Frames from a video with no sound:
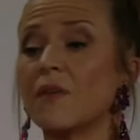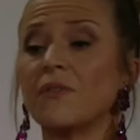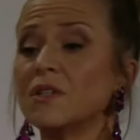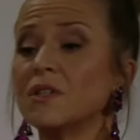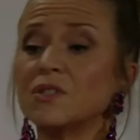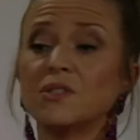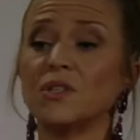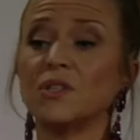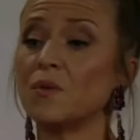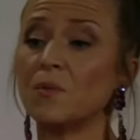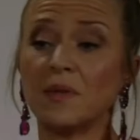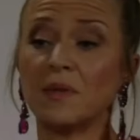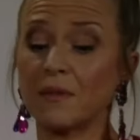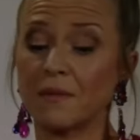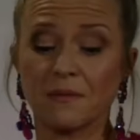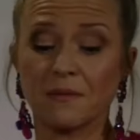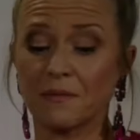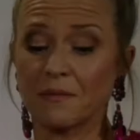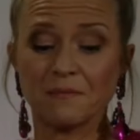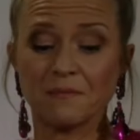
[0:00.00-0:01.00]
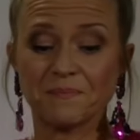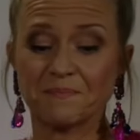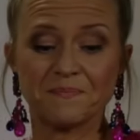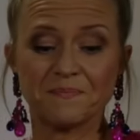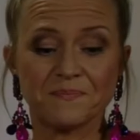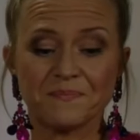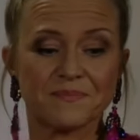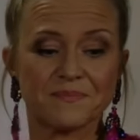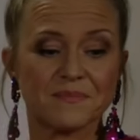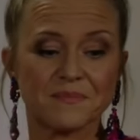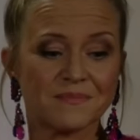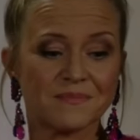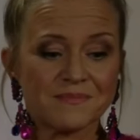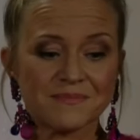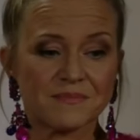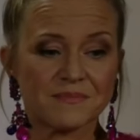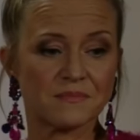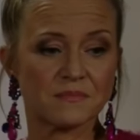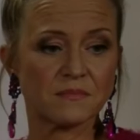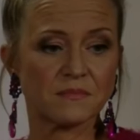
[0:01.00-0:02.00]
nothing to do with...
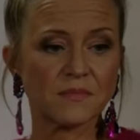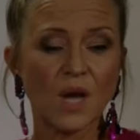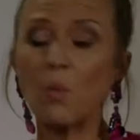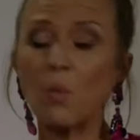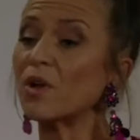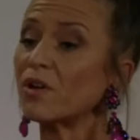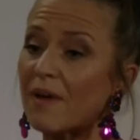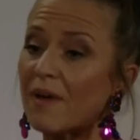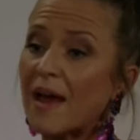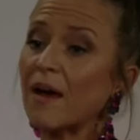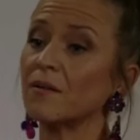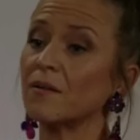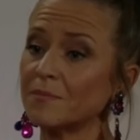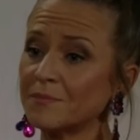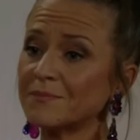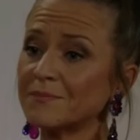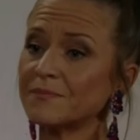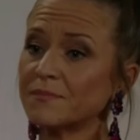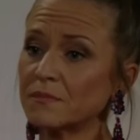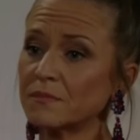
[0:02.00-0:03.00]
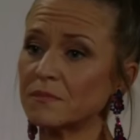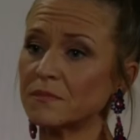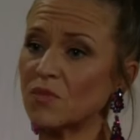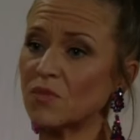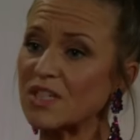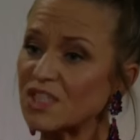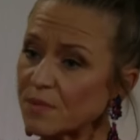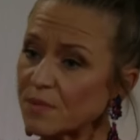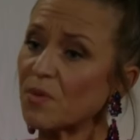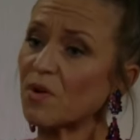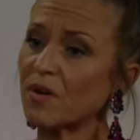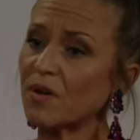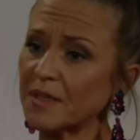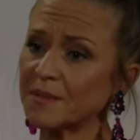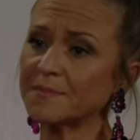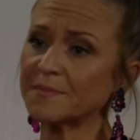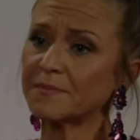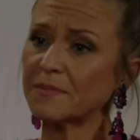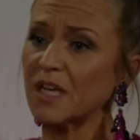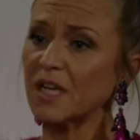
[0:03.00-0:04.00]
I want her out. Right, tomorrow.
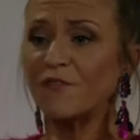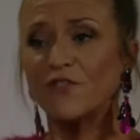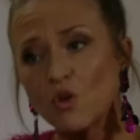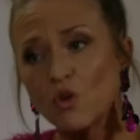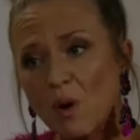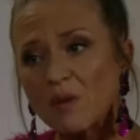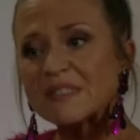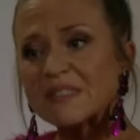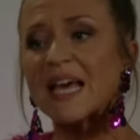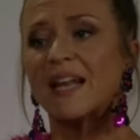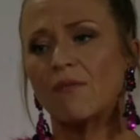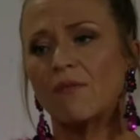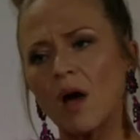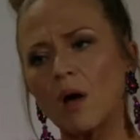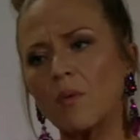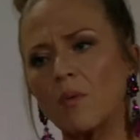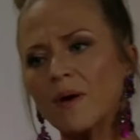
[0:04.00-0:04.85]
And if you won't tell her, I